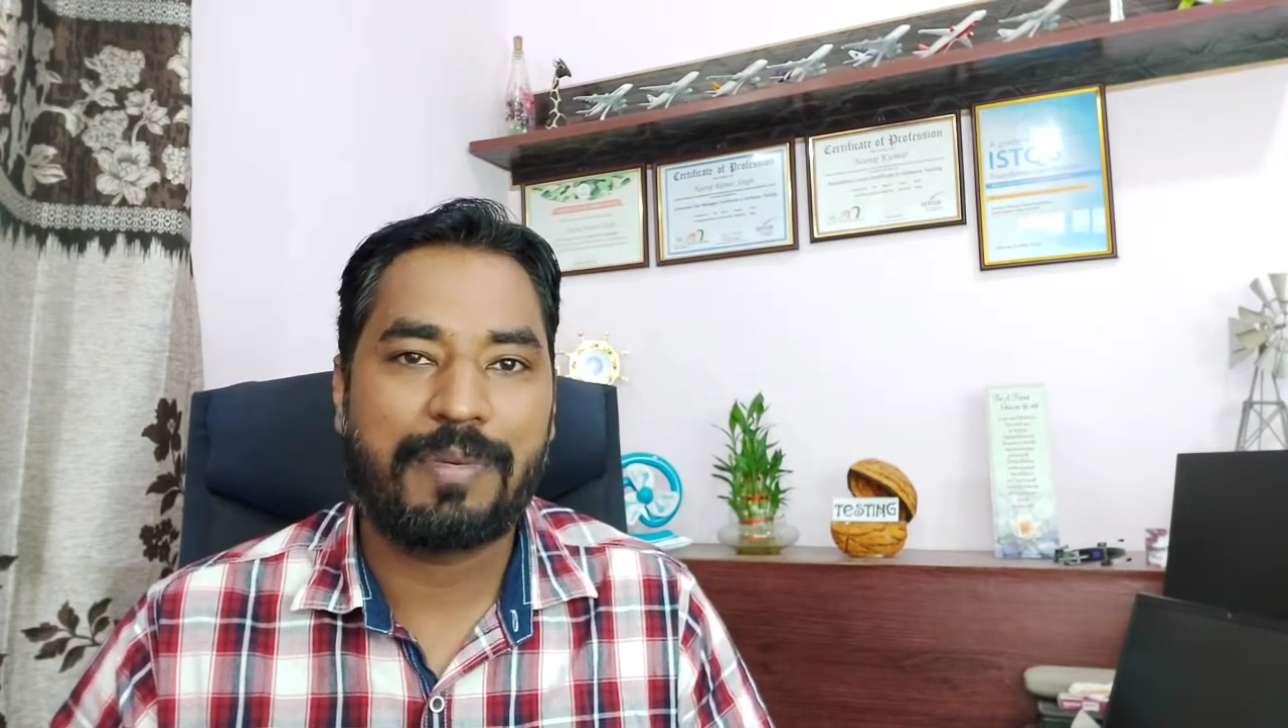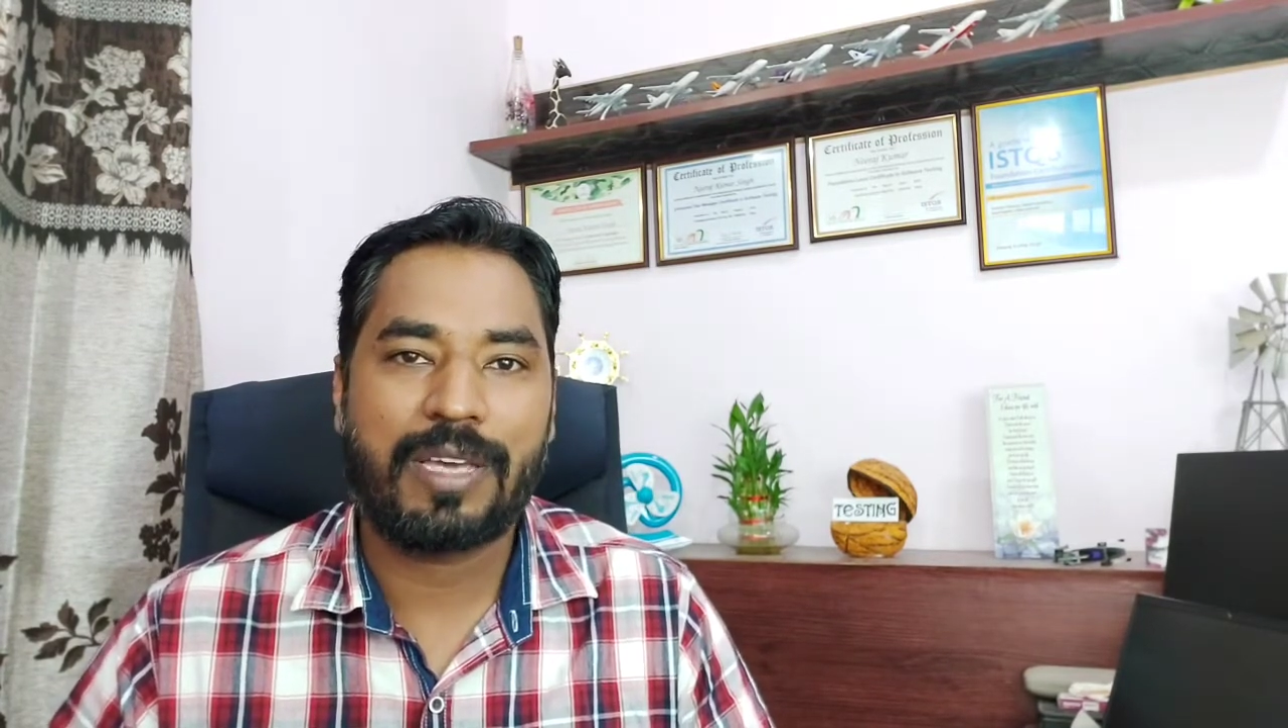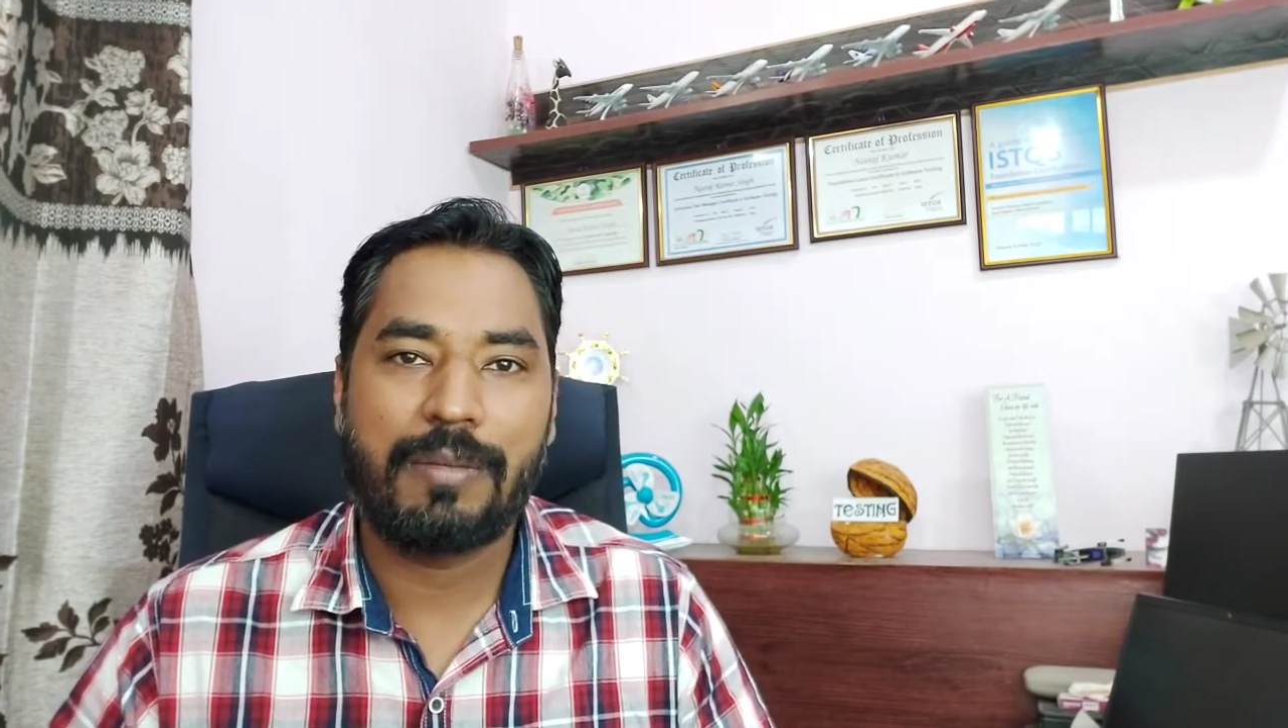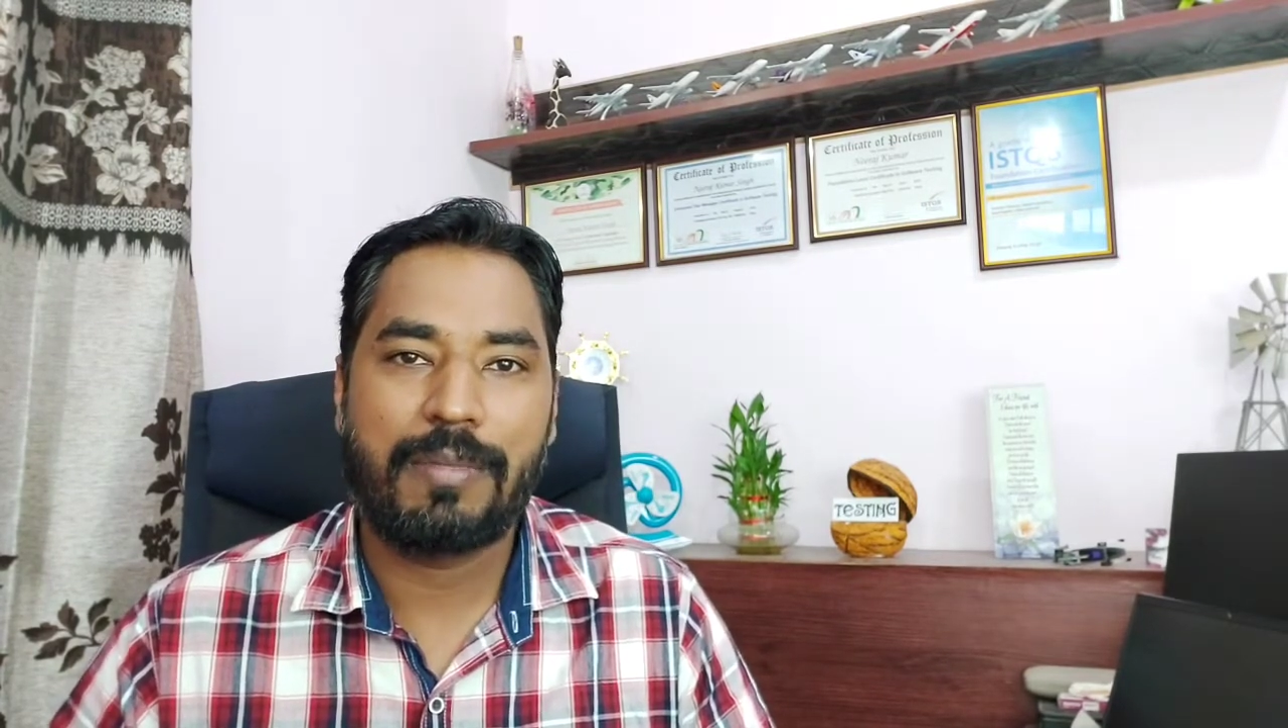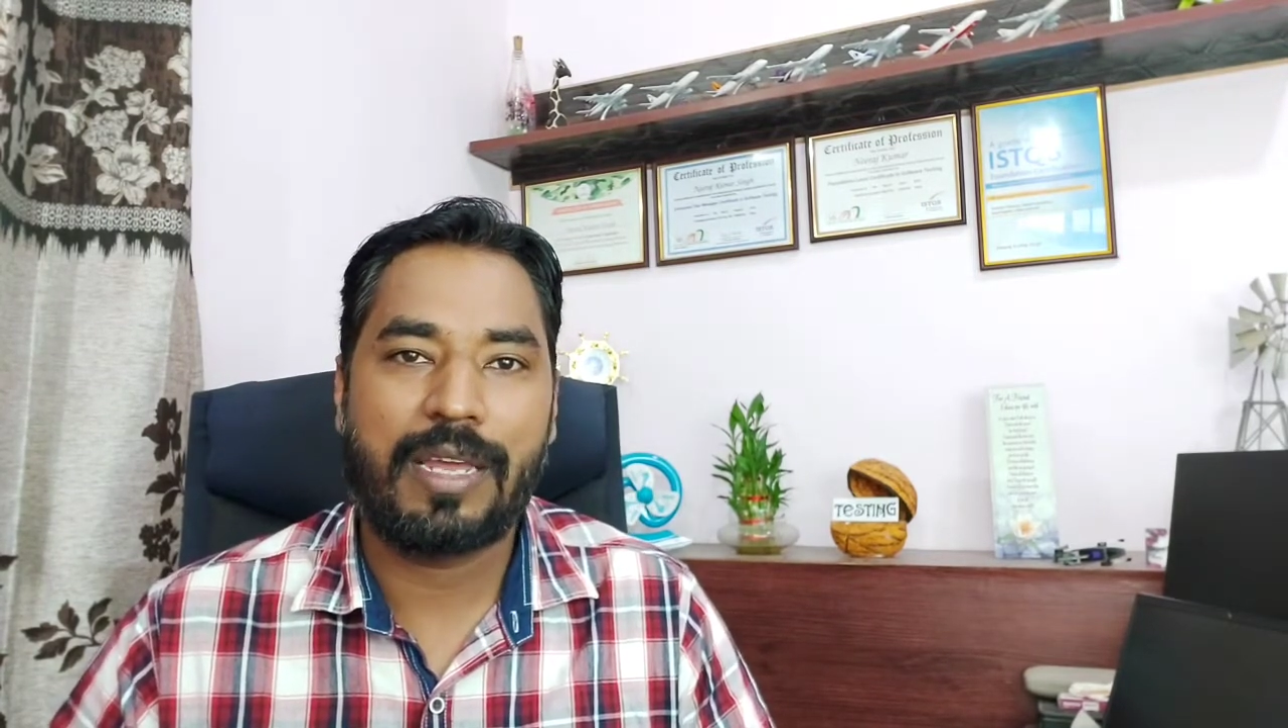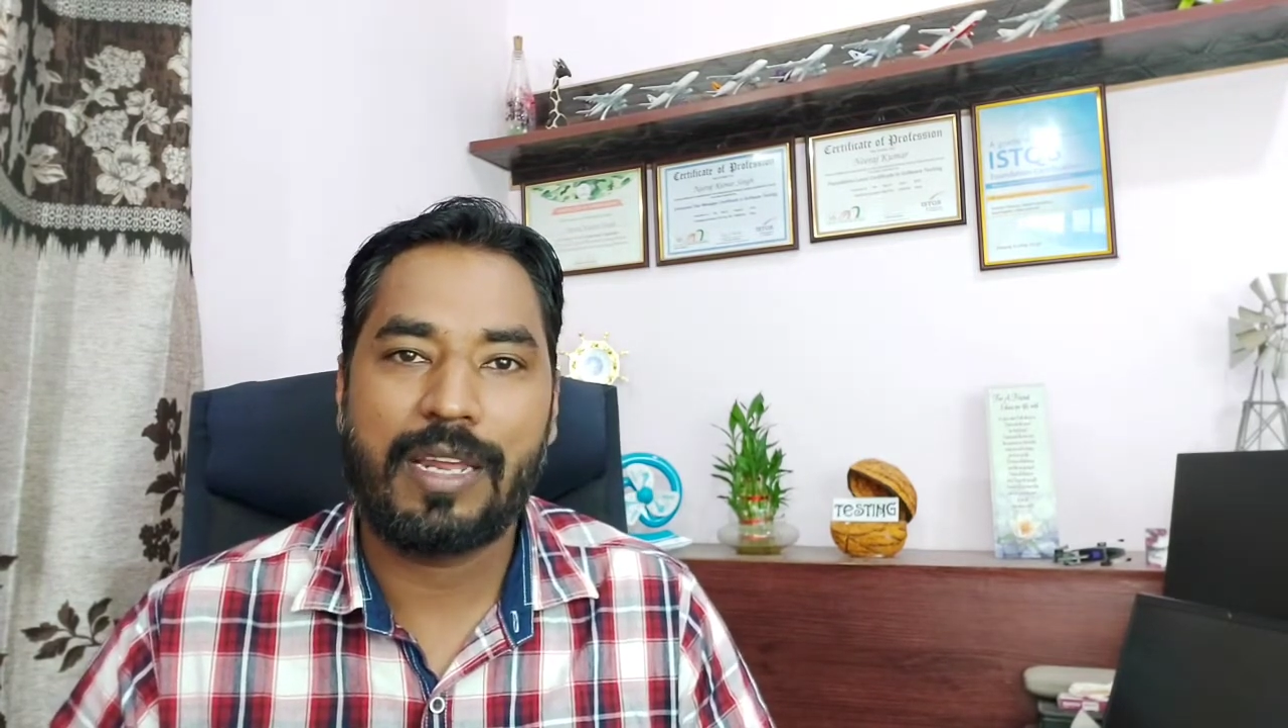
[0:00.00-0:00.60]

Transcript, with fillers: a comment